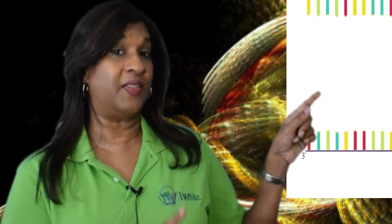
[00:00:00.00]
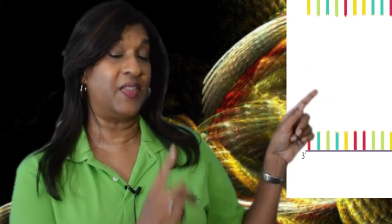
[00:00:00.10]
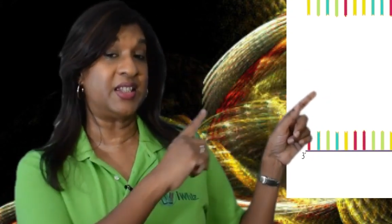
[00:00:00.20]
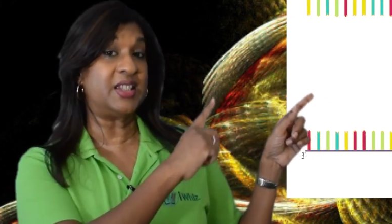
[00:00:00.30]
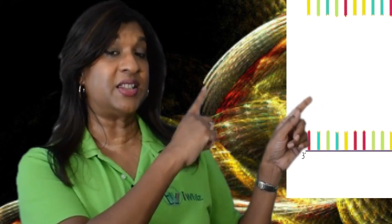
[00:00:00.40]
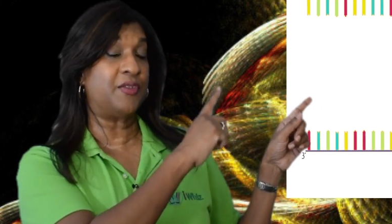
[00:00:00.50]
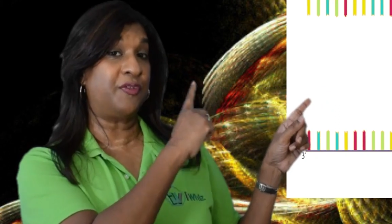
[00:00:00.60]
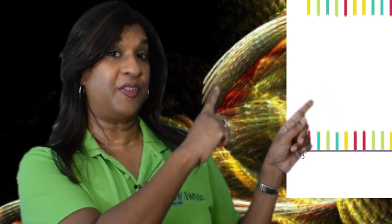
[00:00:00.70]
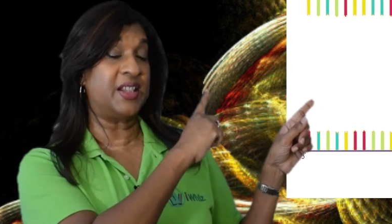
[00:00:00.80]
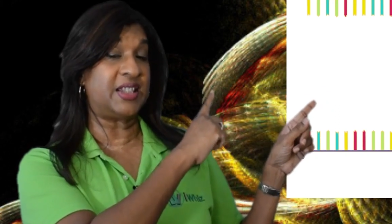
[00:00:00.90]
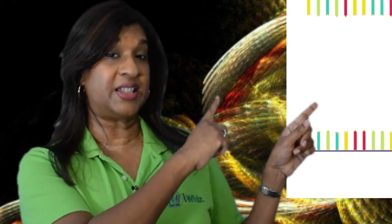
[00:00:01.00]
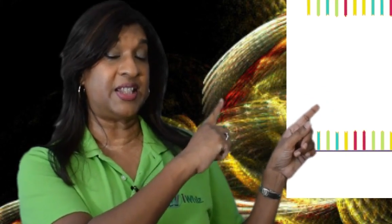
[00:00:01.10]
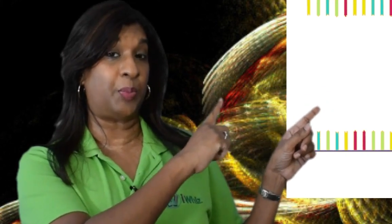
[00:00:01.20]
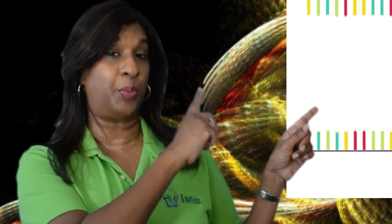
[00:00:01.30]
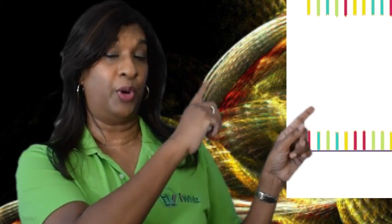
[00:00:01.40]
and this is the first
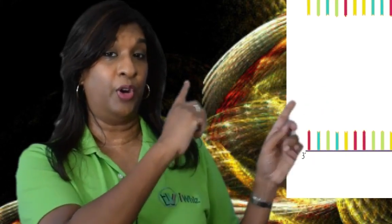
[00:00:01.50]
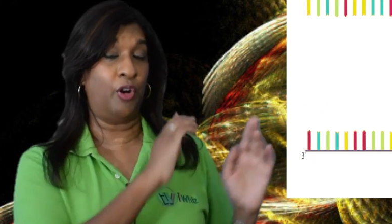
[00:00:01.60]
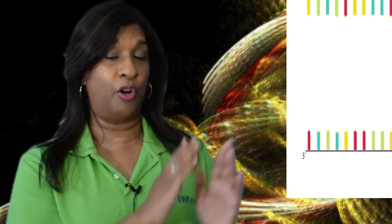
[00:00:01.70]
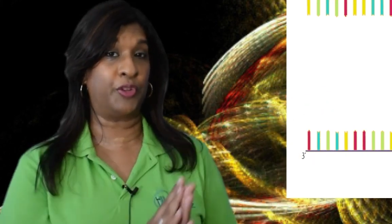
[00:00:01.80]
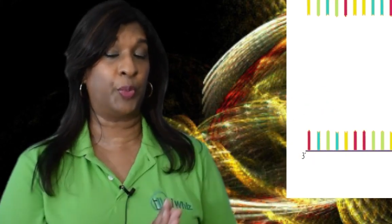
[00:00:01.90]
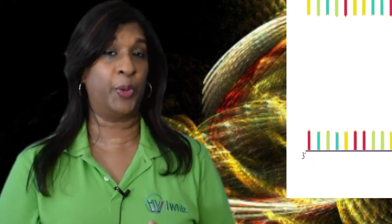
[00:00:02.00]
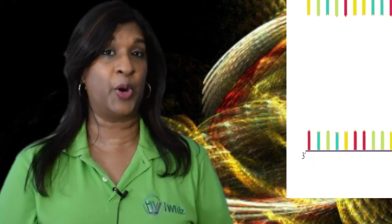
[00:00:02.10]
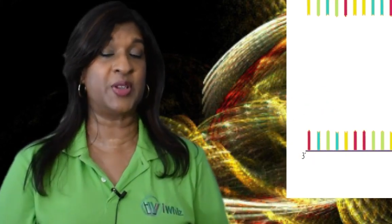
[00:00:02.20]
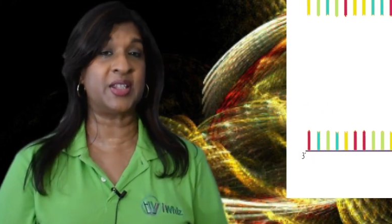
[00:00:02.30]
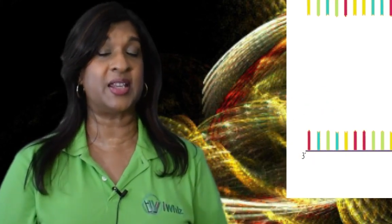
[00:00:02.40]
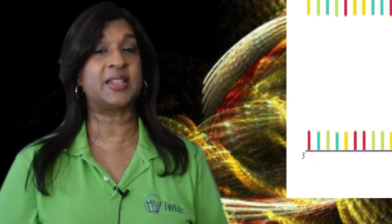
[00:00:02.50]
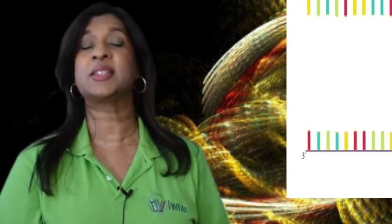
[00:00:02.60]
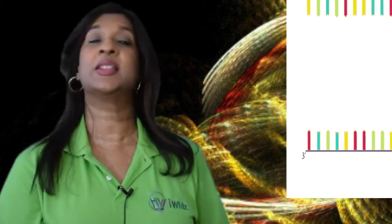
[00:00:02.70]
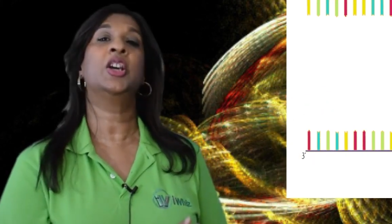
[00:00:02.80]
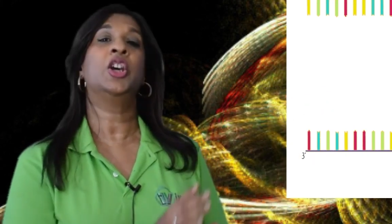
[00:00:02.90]
step of the
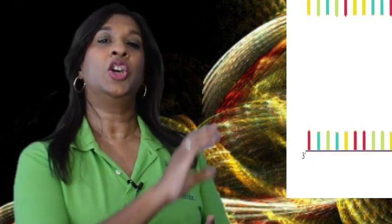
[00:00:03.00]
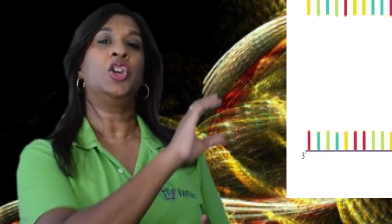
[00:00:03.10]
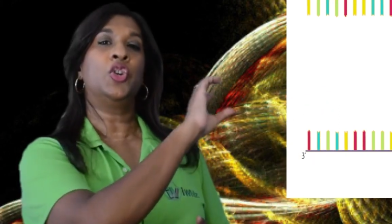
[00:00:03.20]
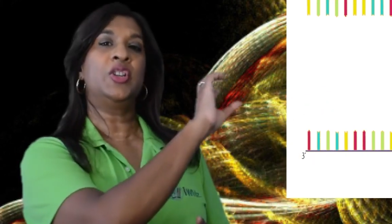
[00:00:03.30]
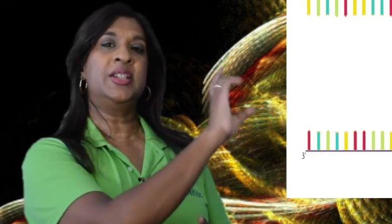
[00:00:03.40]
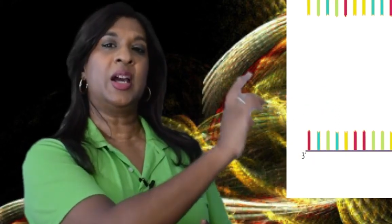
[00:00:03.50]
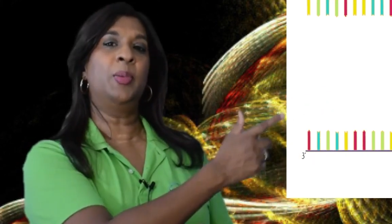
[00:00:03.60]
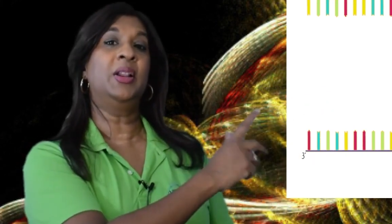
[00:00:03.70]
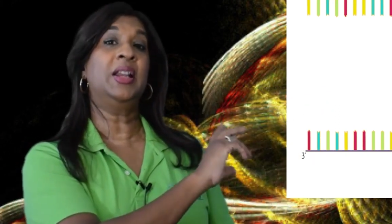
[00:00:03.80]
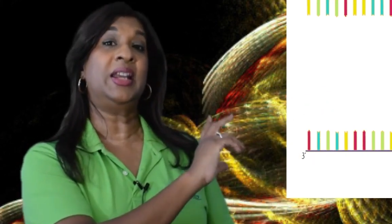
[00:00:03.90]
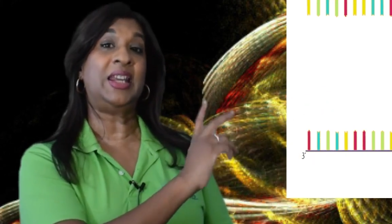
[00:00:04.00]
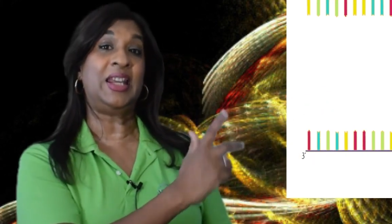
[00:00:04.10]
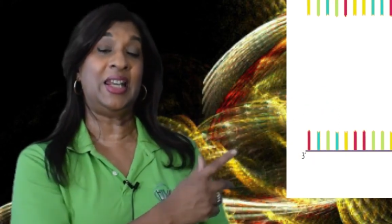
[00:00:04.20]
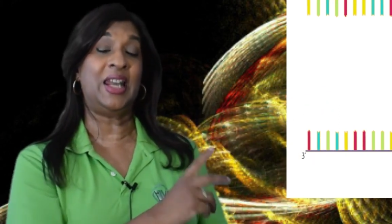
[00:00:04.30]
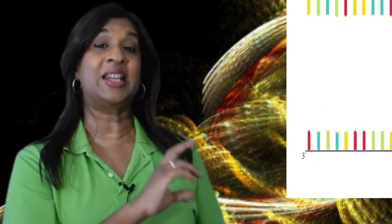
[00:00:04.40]
process, your double
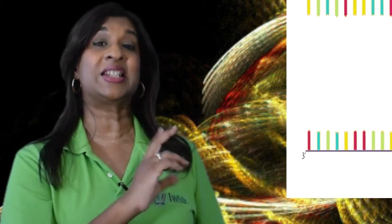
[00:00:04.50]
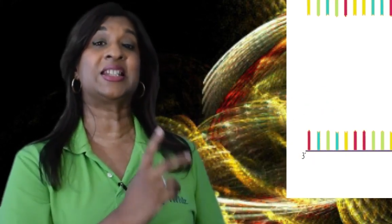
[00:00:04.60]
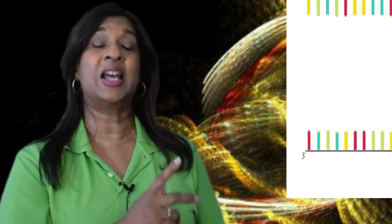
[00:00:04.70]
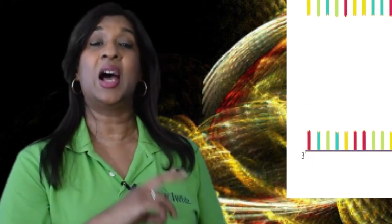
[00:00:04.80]
helix